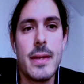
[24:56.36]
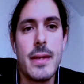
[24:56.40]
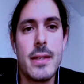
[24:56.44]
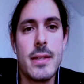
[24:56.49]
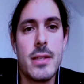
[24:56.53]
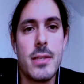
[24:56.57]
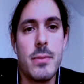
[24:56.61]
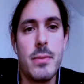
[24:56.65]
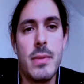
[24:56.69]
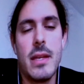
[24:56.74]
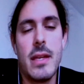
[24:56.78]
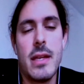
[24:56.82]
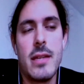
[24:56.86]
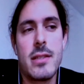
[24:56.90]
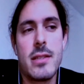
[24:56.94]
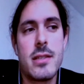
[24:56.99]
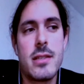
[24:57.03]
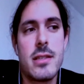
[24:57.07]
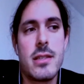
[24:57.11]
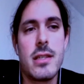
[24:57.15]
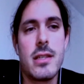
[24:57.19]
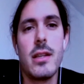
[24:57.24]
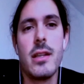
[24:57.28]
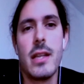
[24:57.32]
To me, it's
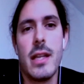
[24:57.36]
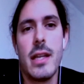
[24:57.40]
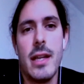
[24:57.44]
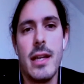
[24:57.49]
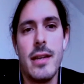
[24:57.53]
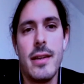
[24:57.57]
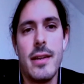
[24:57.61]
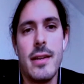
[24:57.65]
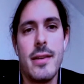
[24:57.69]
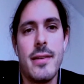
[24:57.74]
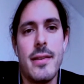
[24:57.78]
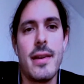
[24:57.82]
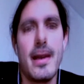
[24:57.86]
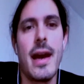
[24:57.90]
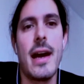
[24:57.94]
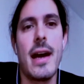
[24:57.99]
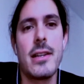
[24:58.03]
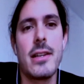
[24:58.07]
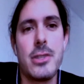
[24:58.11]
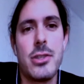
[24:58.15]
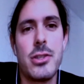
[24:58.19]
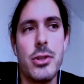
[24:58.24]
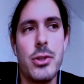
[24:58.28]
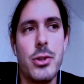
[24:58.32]
silly
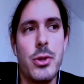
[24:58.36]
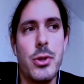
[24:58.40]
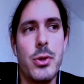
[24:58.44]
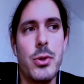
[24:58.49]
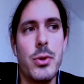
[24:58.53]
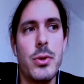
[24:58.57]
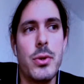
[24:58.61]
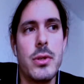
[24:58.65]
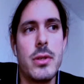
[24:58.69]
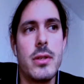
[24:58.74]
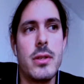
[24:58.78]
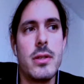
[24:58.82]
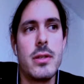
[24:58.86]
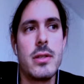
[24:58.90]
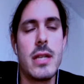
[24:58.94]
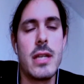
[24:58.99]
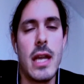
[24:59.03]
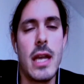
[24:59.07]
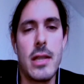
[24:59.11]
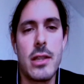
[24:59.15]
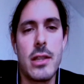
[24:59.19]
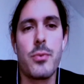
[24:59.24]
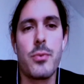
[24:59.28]
not to take the